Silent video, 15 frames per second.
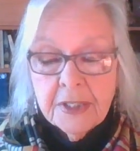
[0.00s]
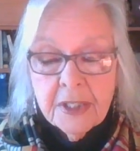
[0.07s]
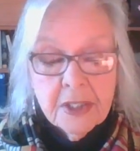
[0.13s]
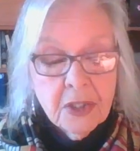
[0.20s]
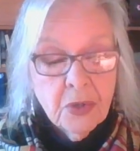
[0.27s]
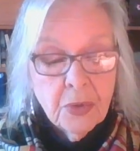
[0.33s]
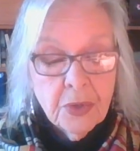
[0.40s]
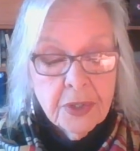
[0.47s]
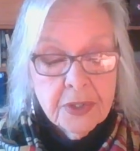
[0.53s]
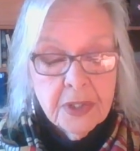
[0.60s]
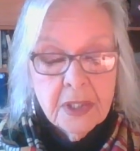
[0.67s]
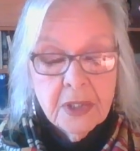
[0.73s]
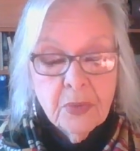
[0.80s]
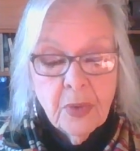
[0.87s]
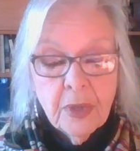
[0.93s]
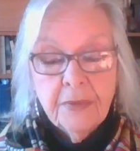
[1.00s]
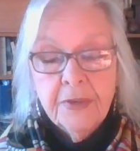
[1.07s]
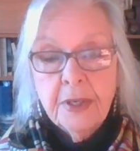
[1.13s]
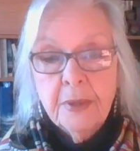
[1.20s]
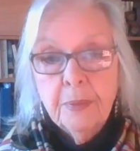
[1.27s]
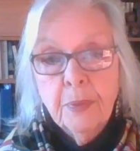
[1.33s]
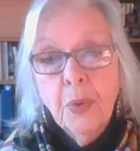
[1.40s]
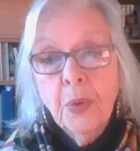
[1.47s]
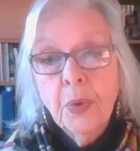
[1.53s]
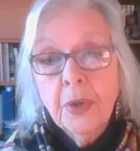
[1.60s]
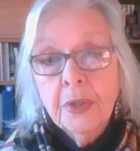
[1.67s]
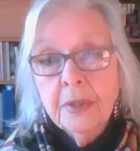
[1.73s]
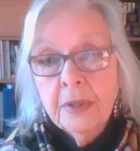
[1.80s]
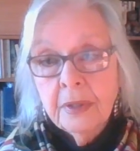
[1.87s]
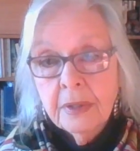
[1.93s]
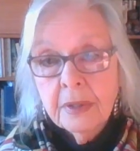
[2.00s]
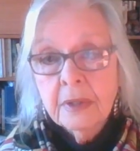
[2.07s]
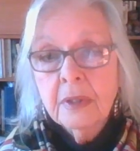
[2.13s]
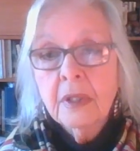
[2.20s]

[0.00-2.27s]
discourse is one of the important